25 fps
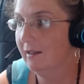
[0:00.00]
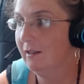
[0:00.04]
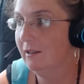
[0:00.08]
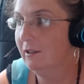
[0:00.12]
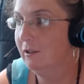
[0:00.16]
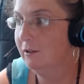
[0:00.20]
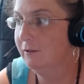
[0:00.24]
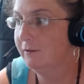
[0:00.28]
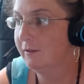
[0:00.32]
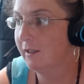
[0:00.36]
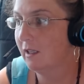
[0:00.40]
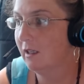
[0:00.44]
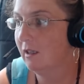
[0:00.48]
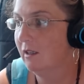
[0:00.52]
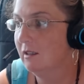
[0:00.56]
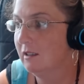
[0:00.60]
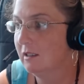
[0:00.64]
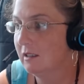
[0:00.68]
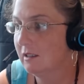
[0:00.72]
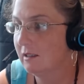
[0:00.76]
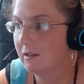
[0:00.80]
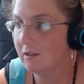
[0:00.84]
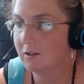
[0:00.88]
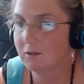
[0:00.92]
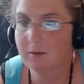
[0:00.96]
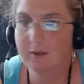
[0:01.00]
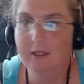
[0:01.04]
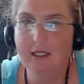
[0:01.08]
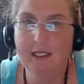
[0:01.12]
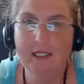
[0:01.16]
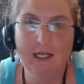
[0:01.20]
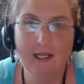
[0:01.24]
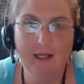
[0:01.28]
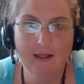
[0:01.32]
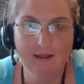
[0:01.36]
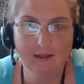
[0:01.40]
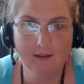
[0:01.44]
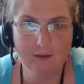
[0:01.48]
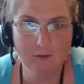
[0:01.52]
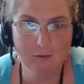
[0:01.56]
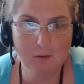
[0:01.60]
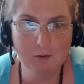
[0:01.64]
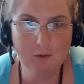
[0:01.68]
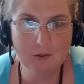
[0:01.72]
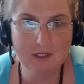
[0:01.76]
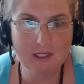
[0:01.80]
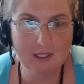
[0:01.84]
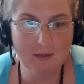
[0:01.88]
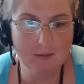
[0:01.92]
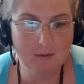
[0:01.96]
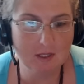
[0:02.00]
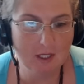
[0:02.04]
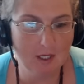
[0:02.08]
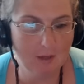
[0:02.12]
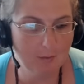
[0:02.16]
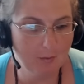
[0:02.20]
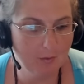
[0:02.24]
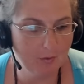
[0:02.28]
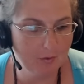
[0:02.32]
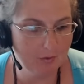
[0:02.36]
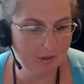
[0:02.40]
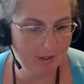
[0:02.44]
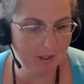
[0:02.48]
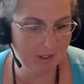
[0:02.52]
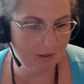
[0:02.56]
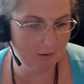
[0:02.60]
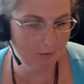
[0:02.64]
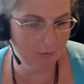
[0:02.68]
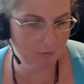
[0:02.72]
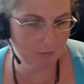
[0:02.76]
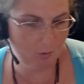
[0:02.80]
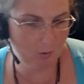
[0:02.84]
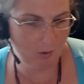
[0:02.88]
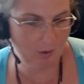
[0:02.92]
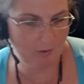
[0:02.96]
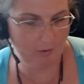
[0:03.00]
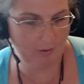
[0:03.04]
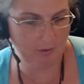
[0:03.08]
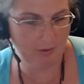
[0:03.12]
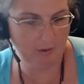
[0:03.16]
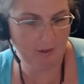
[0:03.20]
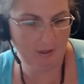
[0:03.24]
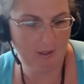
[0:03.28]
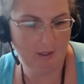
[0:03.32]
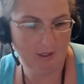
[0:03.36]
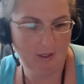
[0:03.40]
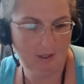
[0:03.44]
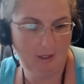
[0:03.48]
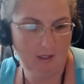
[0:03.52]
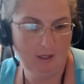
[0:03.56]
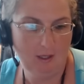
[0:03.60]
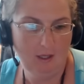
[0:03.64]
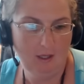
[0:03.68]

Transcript: of August 29th through September the 4th.